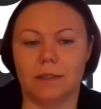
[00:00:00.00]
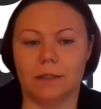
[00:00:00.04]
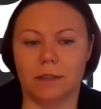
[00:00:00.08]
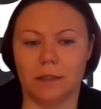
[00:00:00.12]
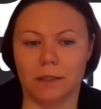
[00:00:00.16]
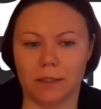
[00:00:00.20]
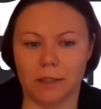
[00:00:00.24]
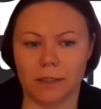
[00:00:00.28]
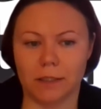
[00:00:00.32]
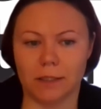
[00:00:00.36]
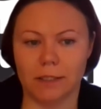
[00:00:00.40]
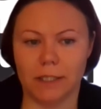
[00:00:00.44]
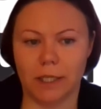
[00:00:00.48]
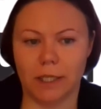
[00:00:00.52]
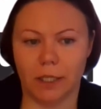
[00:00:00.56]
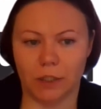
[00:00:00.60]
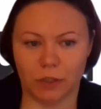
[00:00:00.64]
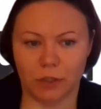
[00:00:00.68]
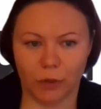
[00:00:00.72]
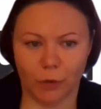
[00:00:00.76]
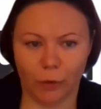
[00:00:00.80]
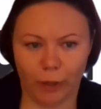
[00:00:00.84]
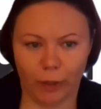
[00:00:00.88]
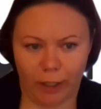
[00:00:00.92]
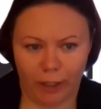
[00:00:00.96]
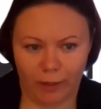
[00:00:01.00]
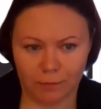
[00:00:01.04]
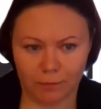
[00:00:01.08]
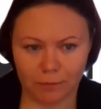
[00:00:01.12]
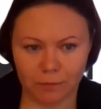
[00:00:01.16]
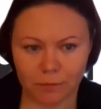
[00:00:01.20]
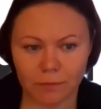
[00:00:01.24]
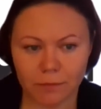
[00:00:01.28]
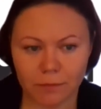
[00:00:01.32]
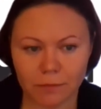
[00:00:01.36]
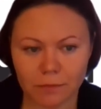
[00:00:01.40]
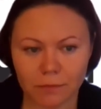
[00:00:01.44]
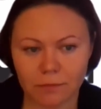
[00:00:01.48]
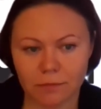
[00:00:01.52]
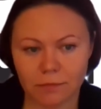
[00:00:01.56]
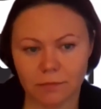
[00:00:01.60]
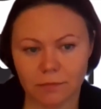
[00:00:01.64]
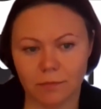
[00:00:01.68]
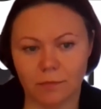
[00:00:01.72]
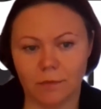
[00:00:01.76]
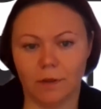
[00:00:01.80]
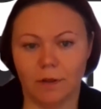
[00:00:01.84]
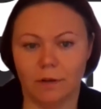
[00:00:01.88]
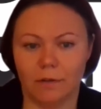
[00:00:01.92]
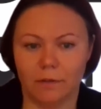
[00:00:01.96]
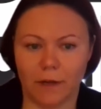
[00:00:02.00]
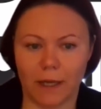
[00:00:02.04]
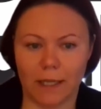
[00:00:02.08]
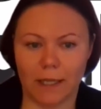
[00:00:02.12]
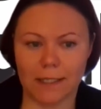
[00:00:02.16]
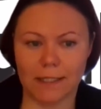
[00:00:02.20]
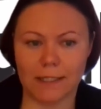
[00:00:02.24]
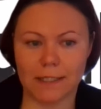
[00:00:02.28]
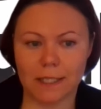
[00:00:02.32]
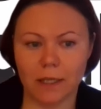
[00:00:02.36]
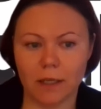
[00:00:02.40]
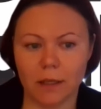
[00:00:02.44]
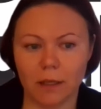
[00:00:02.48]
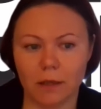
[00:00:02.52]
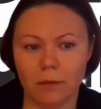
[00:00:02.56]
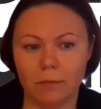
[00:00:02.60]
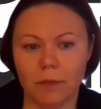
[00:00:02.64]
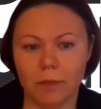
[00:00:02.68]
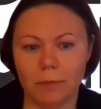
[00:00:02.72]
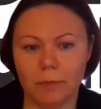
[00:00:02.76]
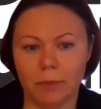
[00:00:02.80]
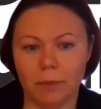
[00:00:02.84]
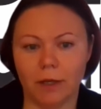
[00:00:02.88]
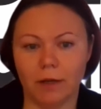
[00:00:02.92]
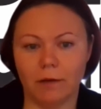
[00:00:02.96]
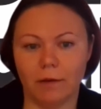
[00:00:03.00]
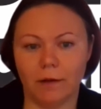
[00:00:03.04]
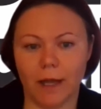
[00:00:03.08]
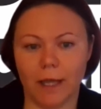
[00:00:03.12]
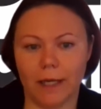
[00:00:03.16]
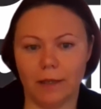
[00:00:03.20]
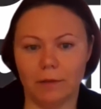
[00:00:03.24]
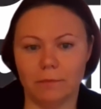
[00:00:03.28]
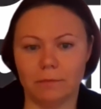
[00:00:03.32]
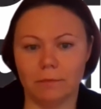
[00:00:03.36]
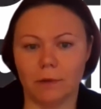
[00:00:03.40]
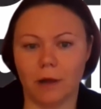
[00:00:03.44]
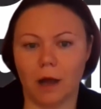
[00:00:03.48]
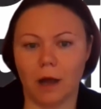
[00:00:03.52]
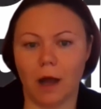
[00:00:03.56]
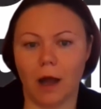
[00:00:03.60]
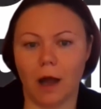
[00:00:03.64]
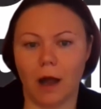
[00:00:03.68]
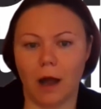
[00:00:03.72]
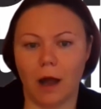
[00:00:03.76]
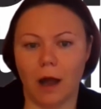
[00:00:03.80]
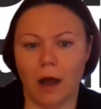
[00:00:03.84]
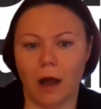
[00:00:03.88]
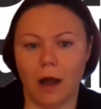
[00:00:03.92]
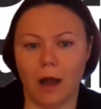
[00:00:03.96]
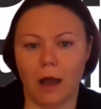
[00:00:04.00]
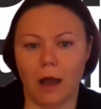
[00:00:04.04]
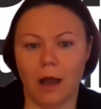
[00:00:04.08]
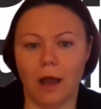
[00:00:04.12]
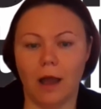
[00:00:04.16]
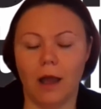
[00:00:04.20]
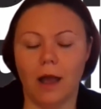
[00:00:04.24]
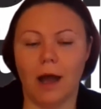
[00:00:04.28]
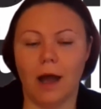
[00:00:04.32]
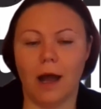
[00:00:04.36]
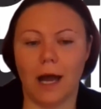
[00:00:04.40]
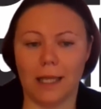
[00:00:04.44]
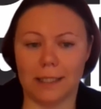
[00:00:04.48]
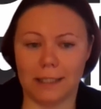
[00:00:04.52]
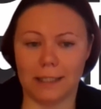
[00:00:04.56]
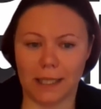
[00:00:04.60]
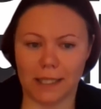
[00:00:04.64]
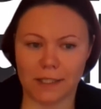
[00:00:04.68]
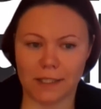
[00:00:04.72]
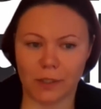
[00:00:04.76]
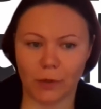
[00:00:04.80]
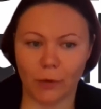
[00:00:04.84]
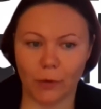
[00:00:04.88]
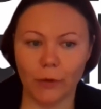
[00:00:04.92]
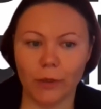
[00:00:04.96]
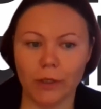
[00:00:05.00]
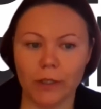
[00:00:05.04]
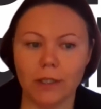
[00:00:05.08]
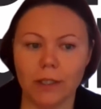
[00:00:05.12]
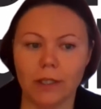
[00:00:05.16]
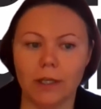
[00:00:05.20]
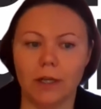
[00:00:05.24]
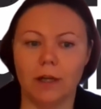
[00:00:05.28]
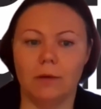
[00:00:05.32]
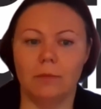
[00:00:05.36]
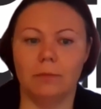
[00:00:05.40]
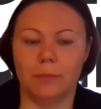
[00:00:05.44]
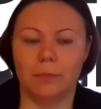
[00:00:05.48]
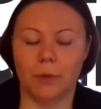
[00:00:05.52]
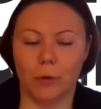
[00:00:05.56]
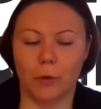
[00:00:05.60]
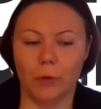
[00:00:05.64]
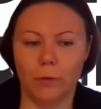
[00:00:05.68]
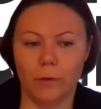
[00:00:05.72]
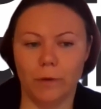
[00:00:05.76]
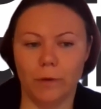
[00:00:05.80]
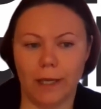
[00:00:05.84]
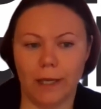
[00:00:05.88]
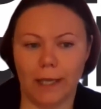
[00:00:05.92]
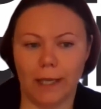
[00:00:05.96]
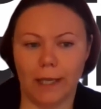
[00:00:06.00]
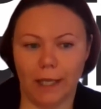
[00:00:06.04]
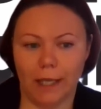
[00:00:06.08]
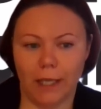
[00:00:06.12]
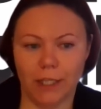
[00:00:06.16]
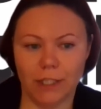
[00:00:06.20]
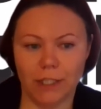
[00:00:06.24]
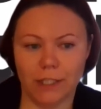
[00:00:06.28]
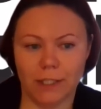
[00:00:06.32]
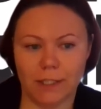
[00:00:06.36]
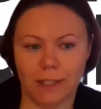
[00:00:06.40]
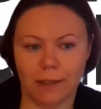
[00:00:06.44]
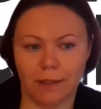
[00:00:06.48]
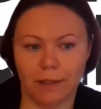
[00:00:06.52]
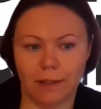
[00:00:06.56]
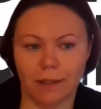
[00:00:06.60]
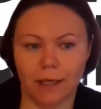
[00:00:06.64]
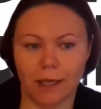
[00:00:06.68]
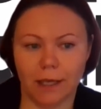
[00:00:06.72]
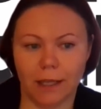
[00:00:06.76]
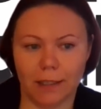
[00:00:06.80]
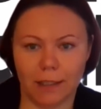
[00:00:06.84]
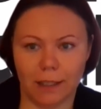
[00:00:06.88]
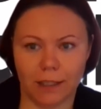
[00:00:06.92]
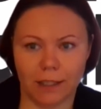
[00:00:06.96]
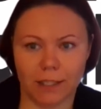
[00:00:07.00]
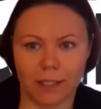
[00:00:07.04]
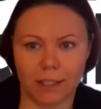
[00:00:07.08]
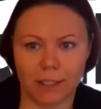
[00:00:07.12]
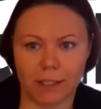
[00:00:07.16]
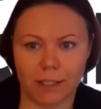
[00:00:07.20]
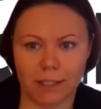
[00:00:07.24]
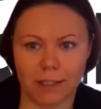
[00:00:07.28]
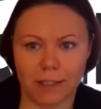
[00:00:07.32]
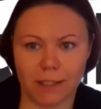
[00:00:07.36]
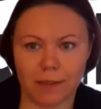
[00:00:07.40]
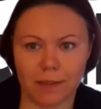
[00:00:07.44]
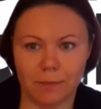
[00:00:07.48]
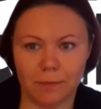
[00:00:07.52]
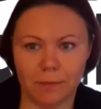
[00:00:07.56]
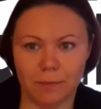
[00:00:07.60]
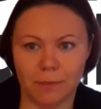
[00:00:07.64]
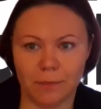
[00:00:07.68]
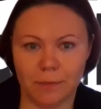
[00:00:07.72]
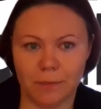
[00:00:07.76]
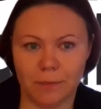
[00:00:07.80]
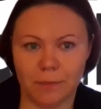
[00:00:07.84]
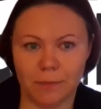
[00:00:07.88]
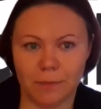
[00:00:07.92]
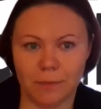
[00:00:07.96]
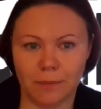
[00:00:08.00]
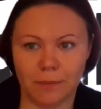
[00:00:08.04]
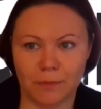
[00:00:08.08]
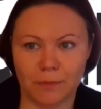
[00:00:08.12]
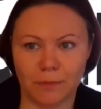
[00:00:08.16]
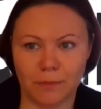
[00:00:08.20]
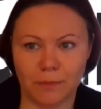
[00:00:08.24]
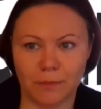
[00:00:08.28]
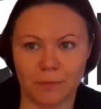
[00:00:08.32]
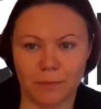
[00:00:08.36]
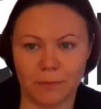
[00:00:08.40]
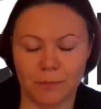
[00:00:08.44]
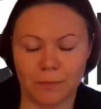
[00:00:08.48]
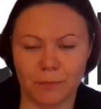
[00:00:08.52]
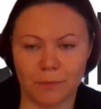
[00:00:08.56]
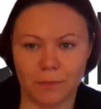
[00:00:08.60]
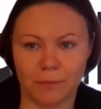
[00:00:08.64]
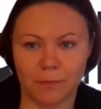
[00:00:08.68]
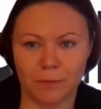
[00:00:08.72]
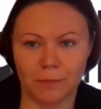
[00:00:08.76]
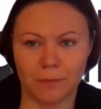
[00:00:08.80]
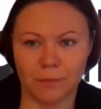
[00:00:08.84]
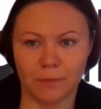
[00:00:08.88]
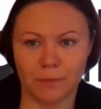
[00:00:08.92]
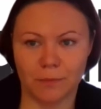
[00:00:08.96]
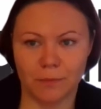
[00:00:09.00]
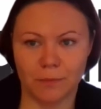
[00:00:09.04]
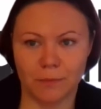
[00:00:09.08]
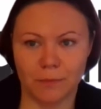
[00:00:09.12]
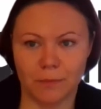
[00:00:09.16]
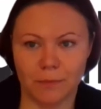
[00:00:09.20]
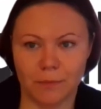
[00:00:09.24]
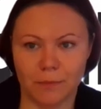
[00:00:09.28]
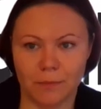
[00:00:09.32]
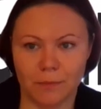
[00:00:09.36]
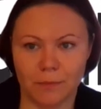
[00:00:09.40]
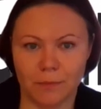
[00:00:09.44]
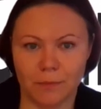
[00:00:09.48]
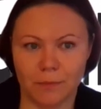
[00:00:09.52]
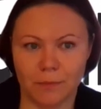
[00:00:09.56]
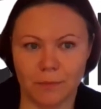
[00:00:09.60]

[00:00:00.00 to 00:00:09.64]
IBM Security Directory Integrator. And at the end, we will speak about the customization of HCL connections profile.